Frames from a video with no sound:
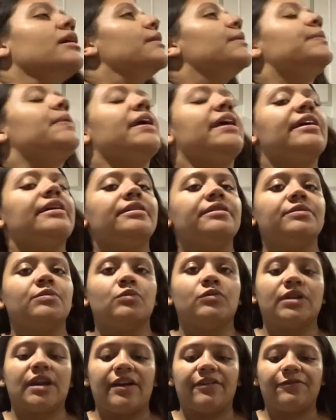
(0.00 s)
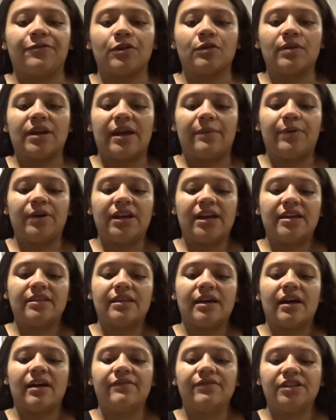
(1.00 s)
pan when I put it in
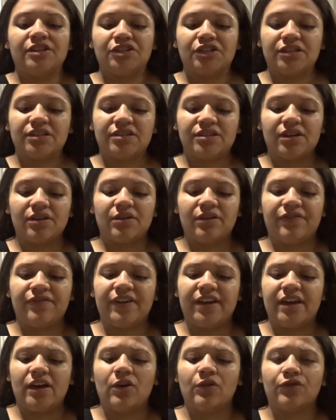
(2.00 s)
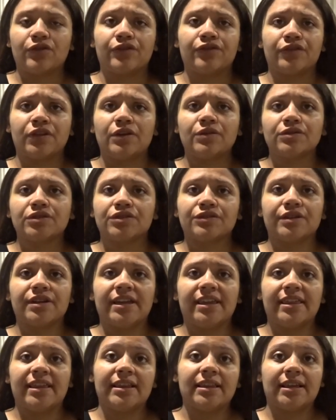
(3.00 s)
the oven, just so if it overflows or
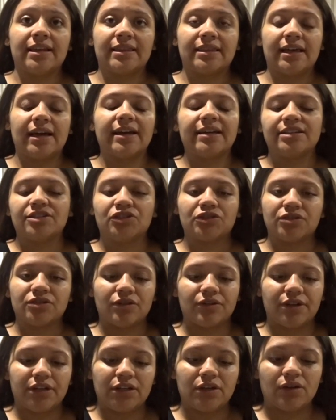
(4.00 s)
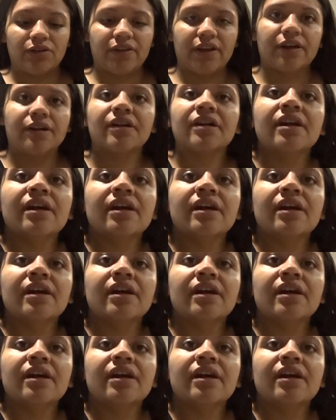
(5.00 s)
anything like that, it's just already on there.